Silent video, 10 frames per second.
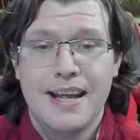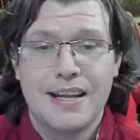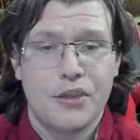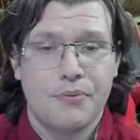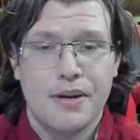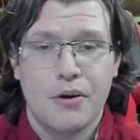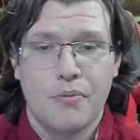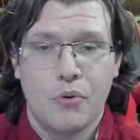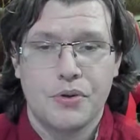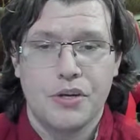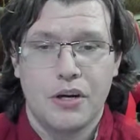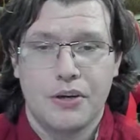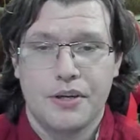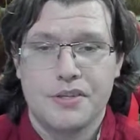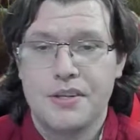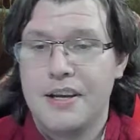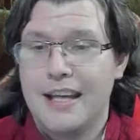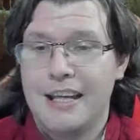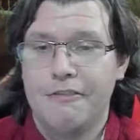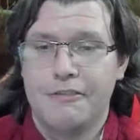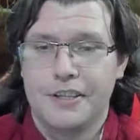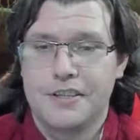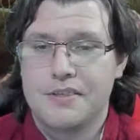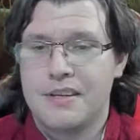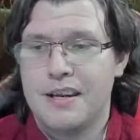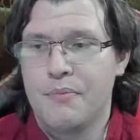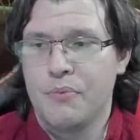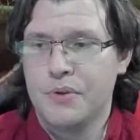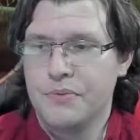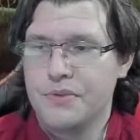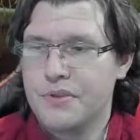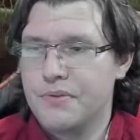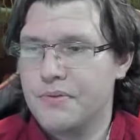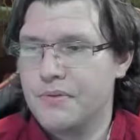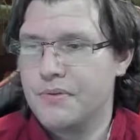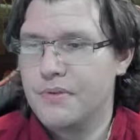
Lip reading: hitting 3 or more targets. Inflicts deep wounds.